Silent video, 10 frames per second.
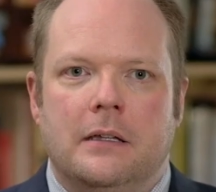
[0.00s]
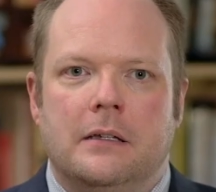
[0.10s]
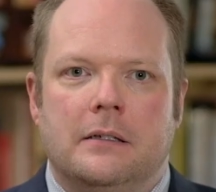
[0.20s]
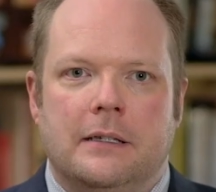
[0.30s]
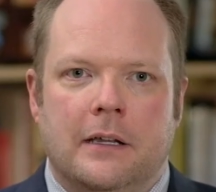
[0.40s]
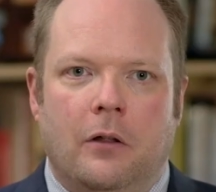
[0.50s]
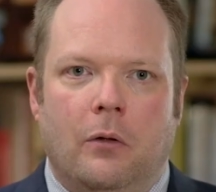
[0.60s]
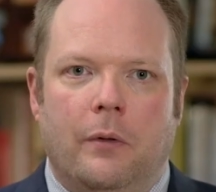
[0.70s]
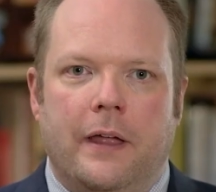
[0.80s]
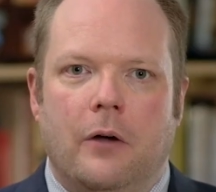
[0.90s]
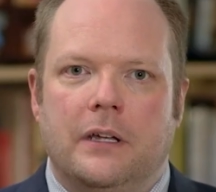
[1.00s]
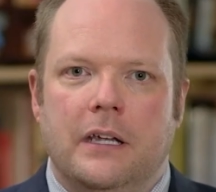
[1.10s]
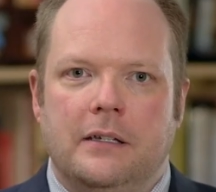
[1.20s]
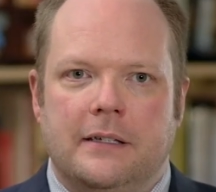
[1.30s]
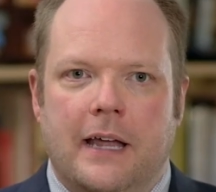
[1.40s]
Still, without
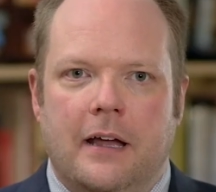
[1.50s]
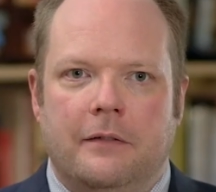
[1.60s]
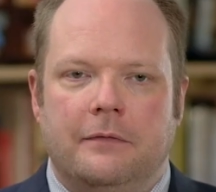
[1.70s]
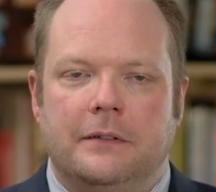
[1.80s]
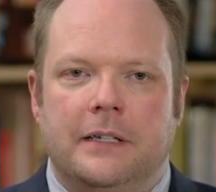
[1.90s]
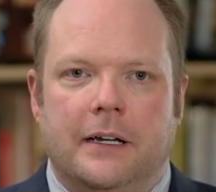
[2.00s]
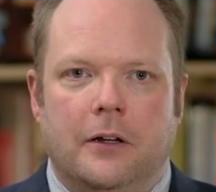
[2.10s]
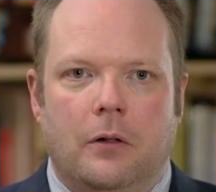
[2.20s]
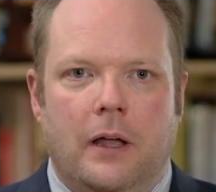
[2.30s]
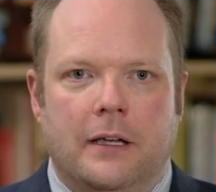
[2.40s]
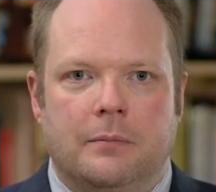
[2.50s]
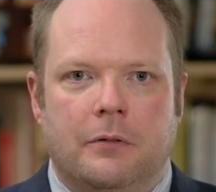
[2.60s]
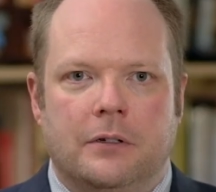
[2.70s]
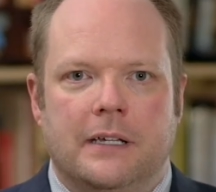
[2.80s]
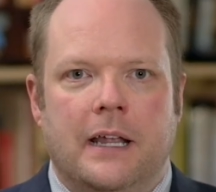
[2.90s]
key staff, technical
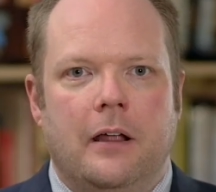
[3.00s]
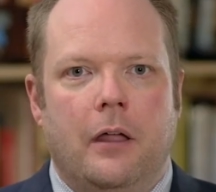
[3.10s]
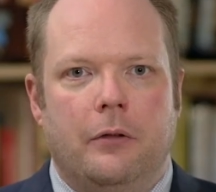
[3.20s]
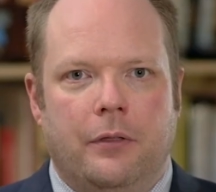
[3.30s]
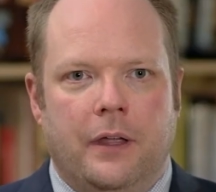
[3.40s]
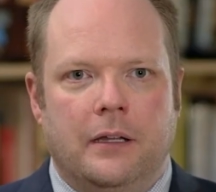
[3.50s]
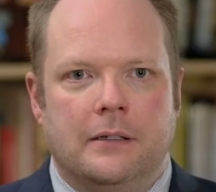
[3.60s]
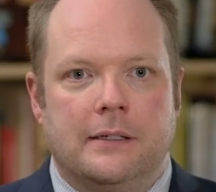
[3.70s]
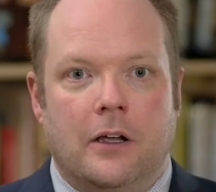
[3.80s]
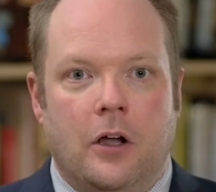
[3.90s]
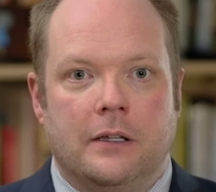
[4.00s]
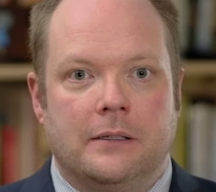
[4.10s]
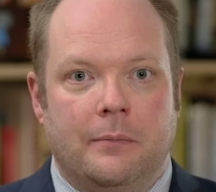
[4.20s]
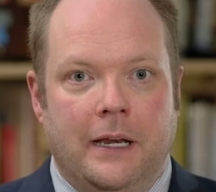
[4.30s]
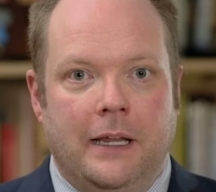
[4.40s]
experts, and other things that
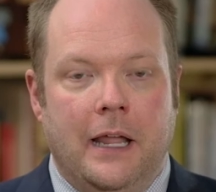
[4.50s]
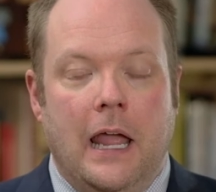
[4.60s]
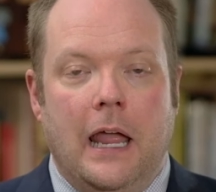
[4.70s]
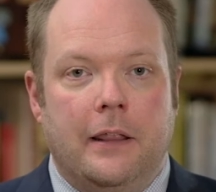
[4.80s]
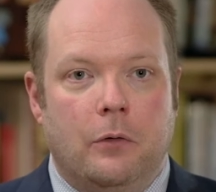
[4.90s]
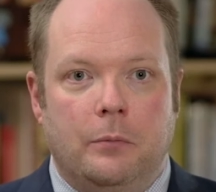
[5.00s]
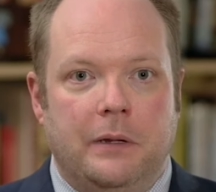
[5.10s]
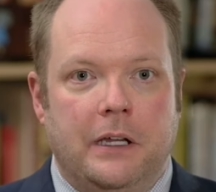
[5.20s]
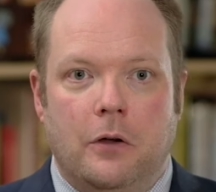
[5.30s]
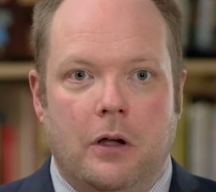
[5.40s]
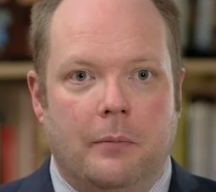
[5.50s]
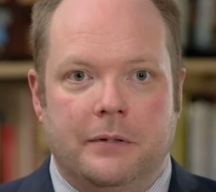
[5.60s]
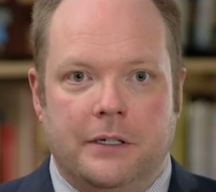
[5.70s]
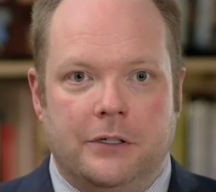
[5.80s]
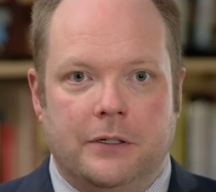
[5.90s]
cost money, there would be no
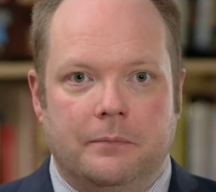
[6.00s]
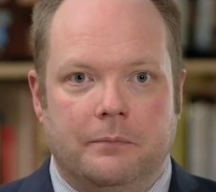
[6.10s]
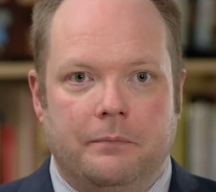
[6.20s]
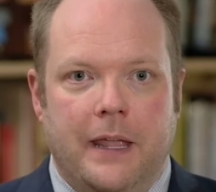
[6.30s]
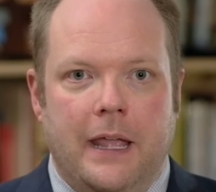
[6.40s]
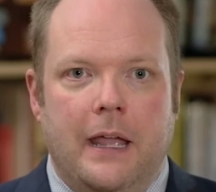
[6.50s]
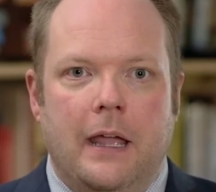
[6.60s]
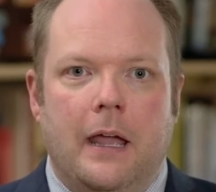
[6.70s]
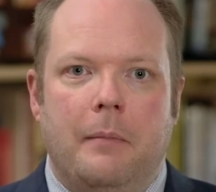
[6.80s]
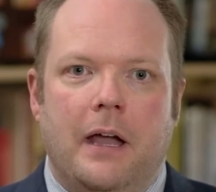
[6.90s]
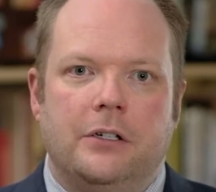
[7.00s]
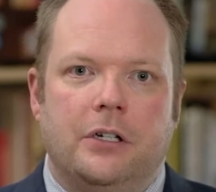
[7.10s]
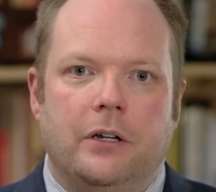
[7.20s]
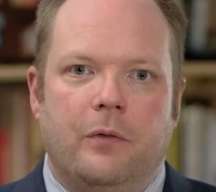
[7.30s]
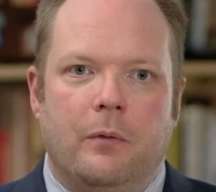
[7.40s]
competition.
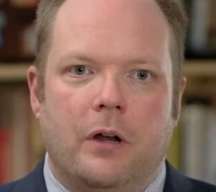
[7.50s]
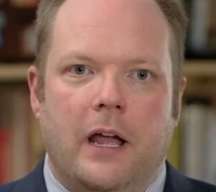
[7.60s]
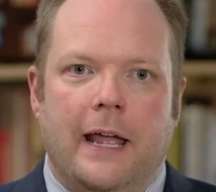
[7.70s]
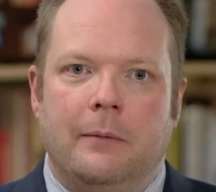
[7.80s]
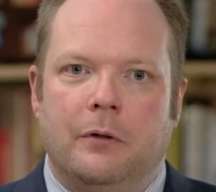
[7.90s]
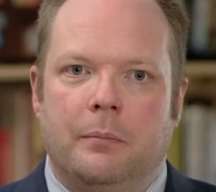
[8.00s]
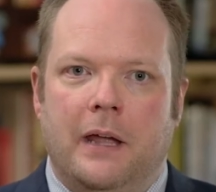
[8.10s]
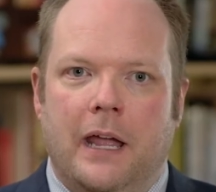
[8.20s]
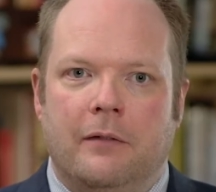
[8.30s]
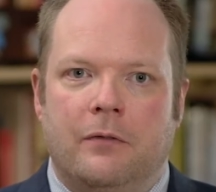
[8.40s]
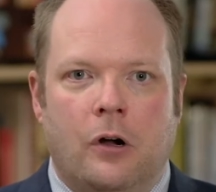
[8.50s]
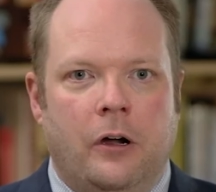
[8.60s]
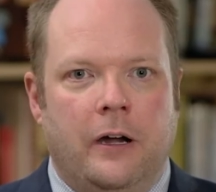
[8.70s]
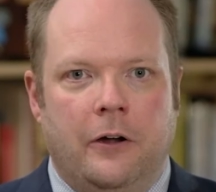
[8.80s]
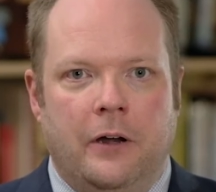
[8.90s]
Imagine if we were not able to pay for
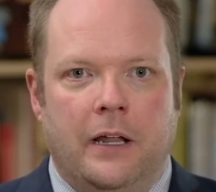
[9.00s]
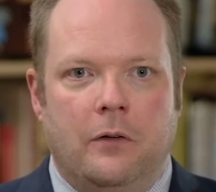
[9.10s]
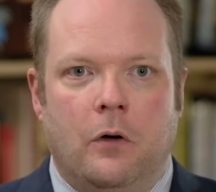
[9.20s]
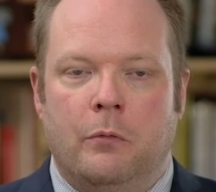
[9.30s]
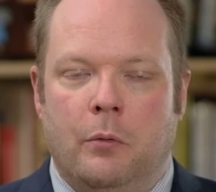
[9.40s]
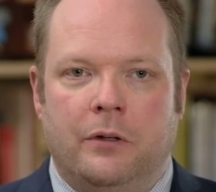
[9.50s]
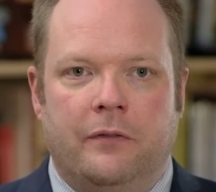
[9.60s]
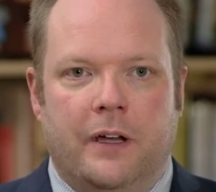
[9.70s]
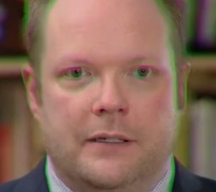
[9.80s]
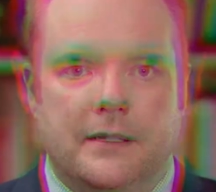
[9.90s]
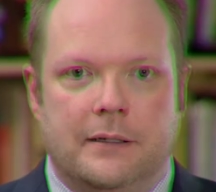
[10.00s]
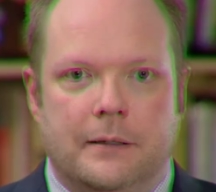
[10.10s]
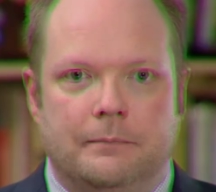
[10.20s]
our internet or mobile devices.